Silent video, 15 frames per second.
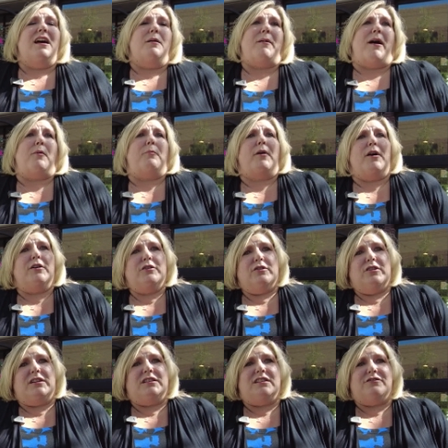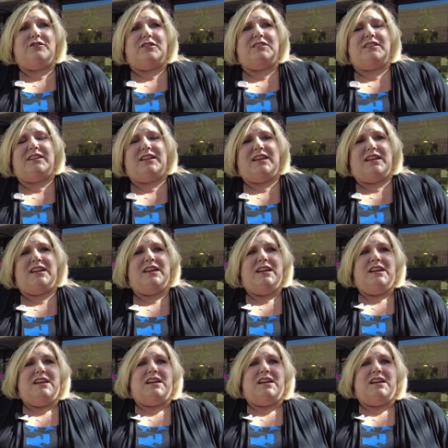about partnering differently.